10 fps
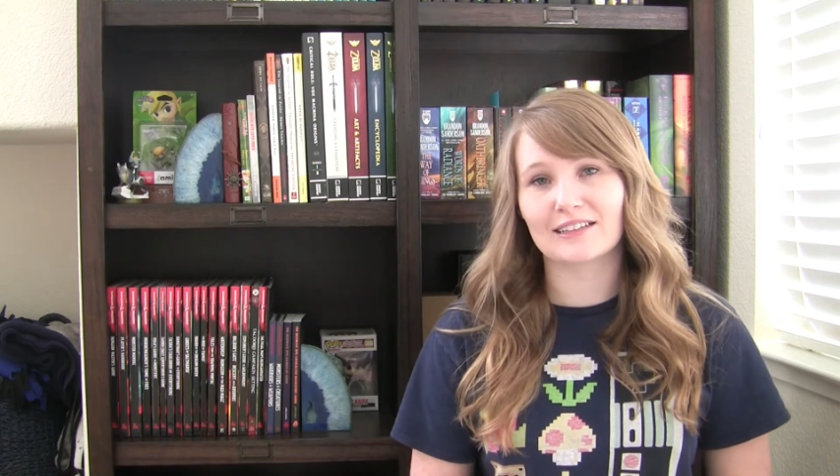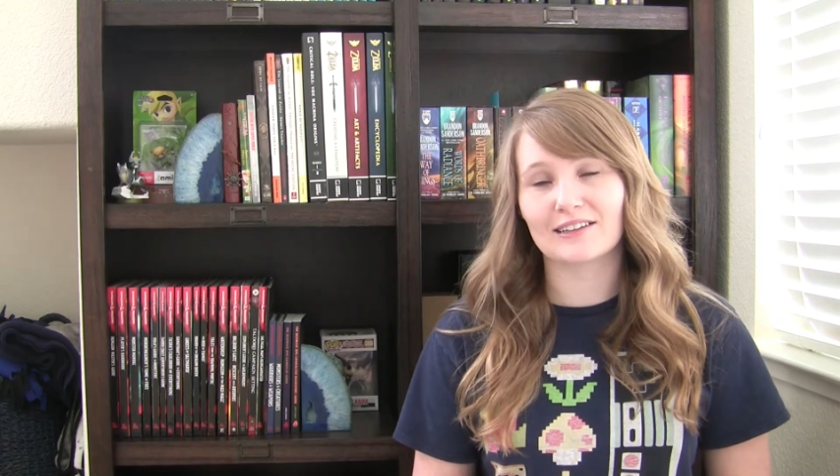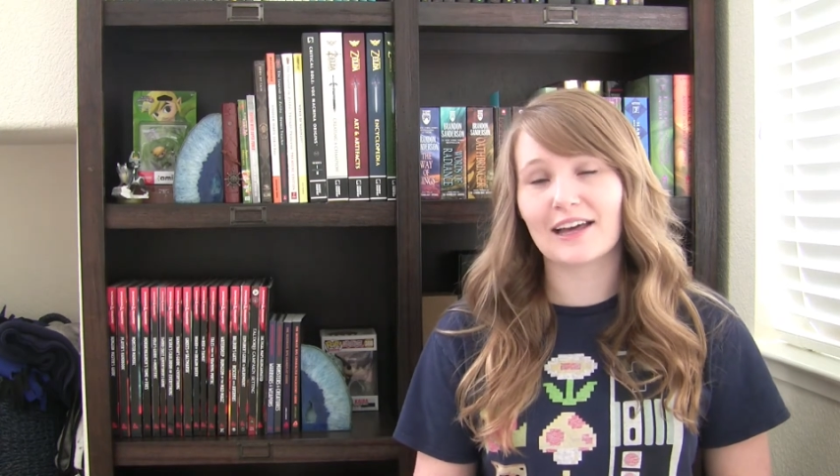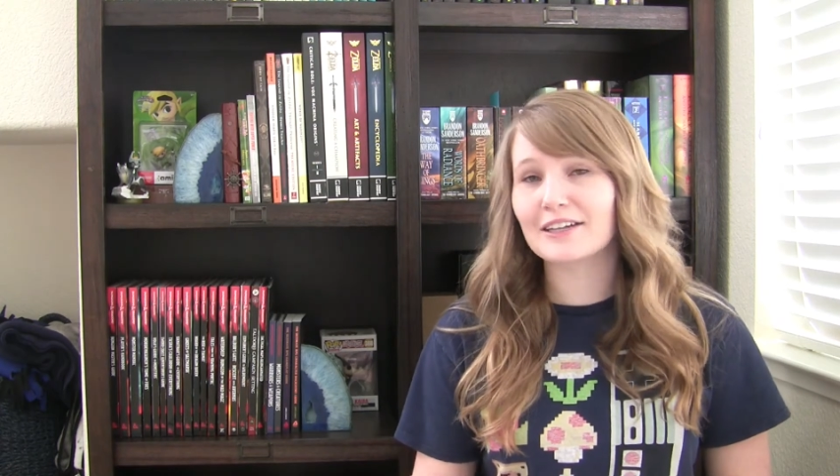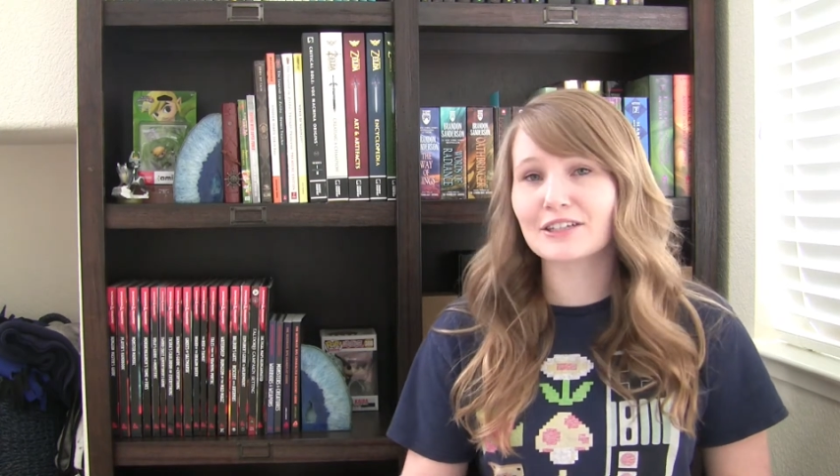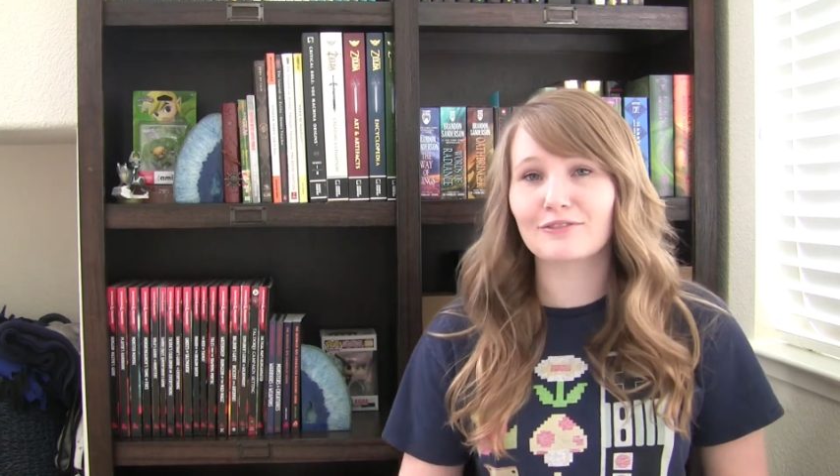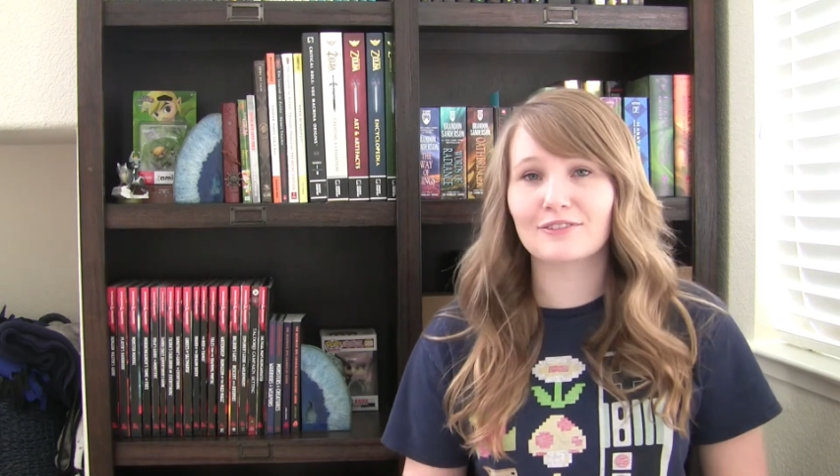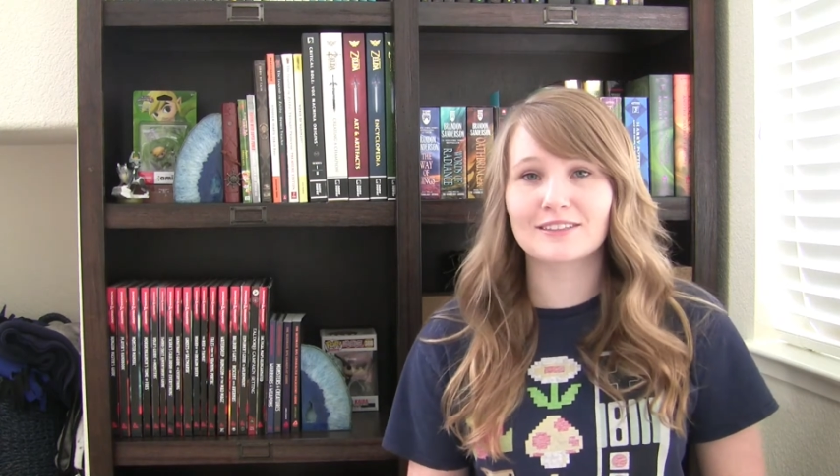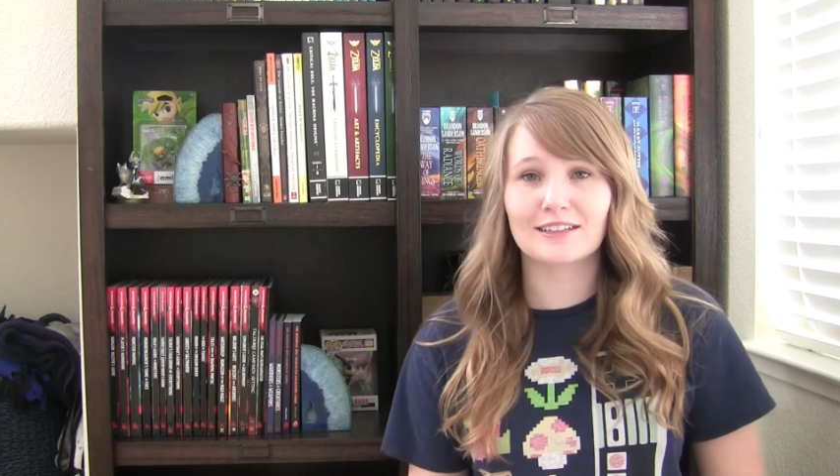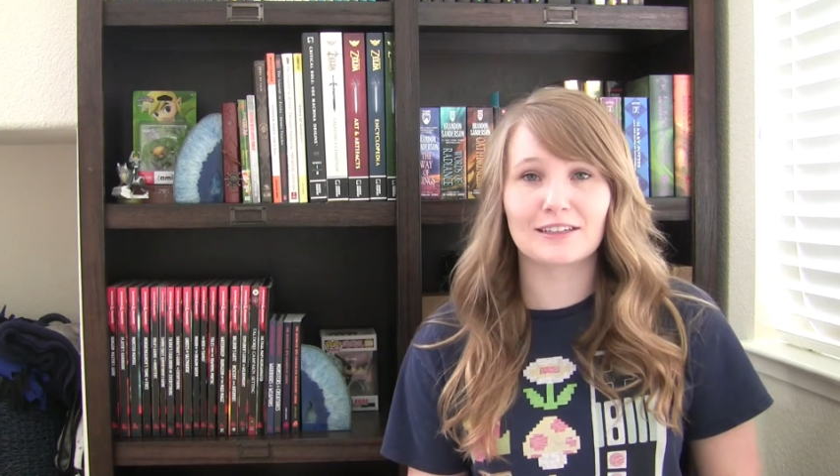to lash out
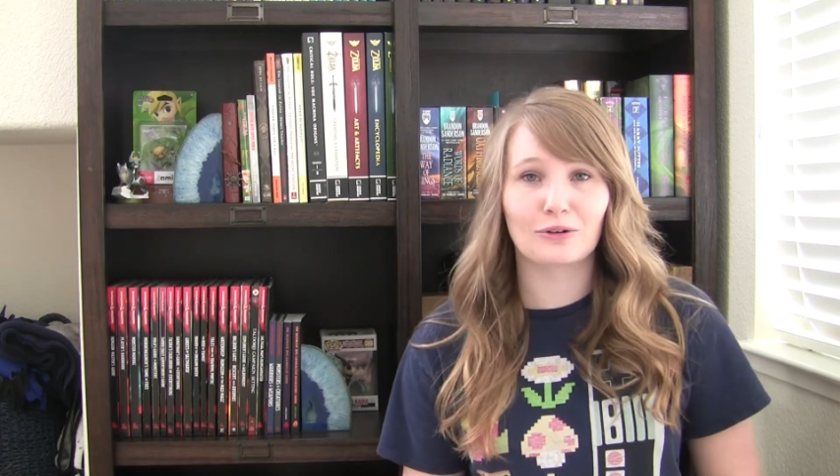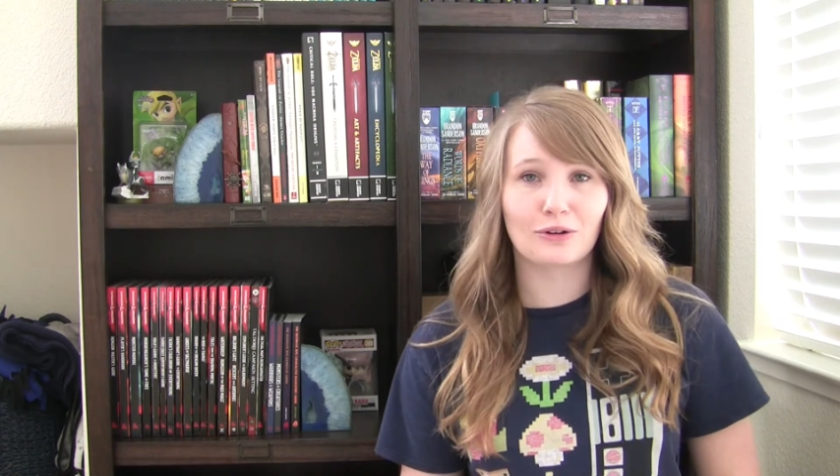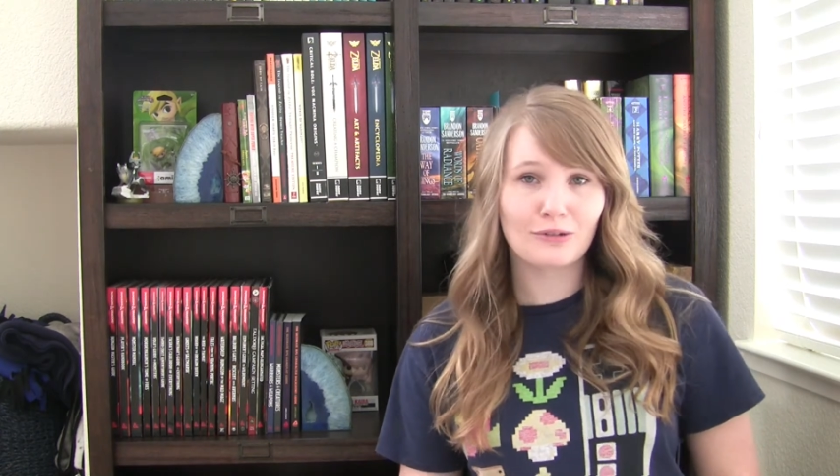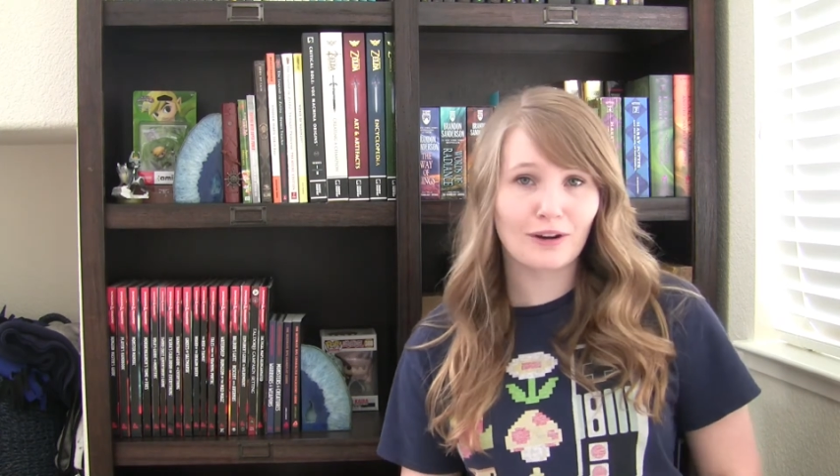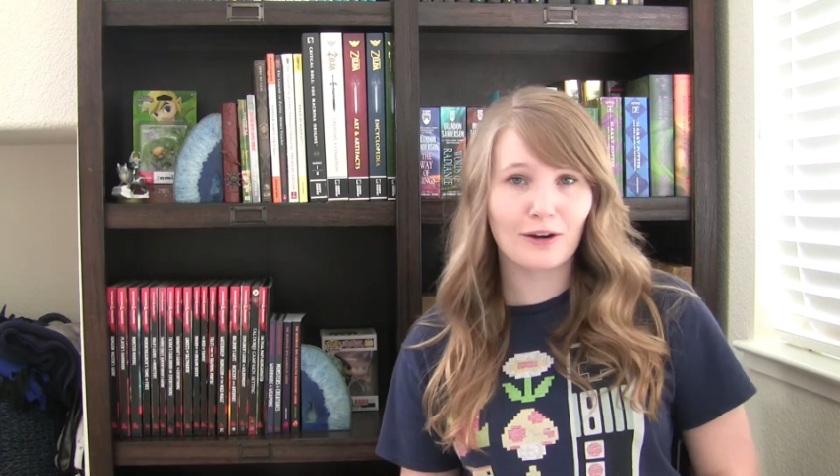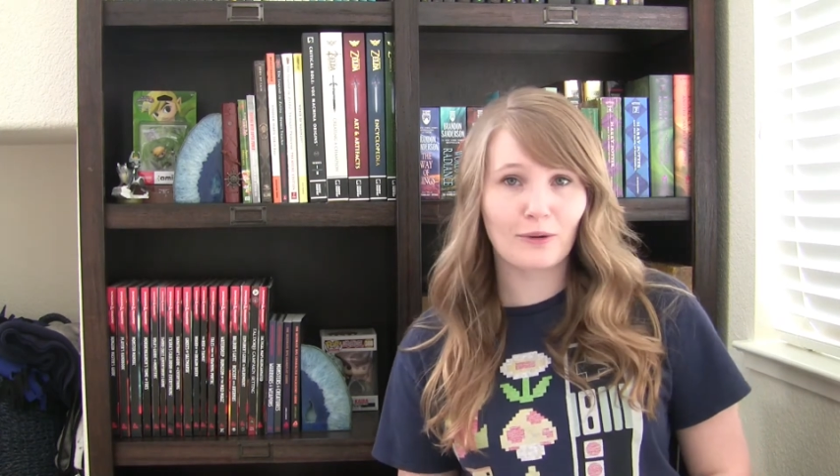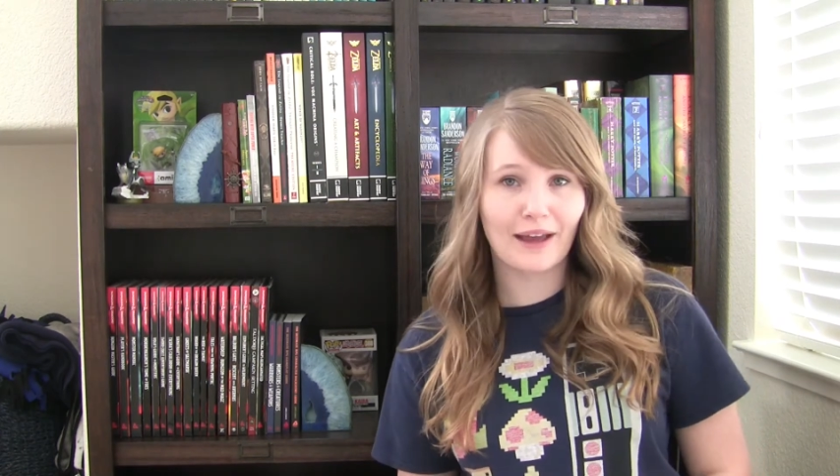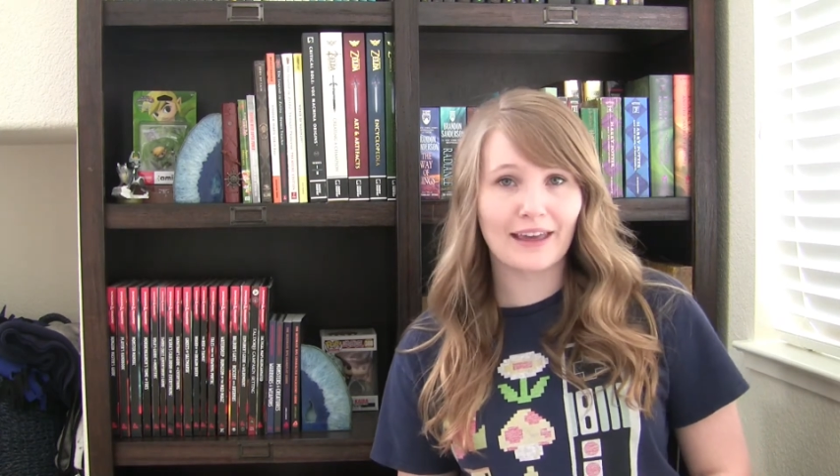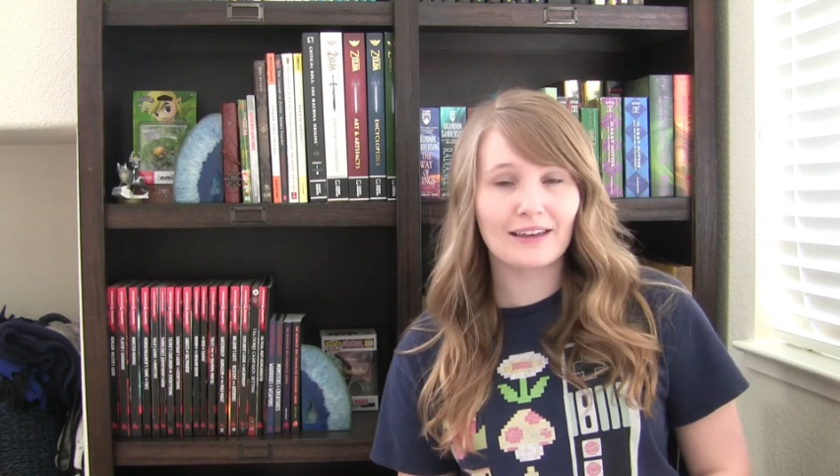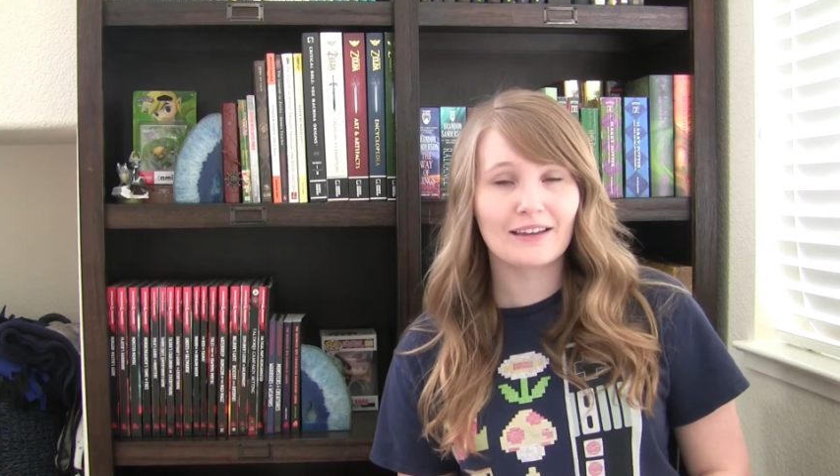physically or run
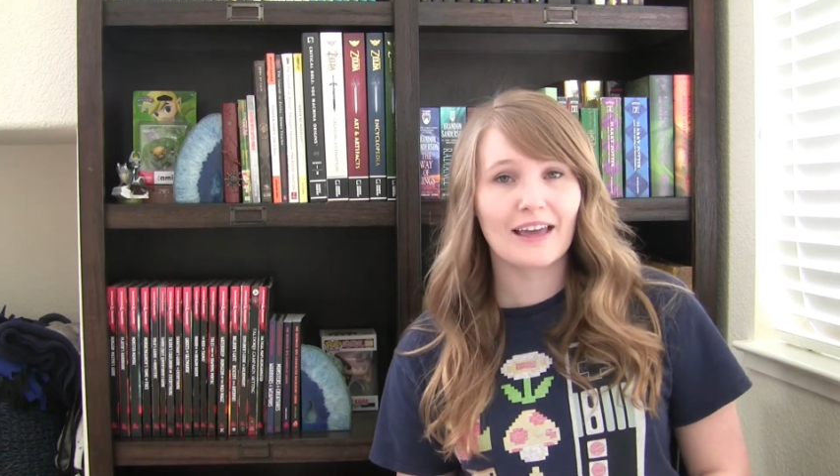away,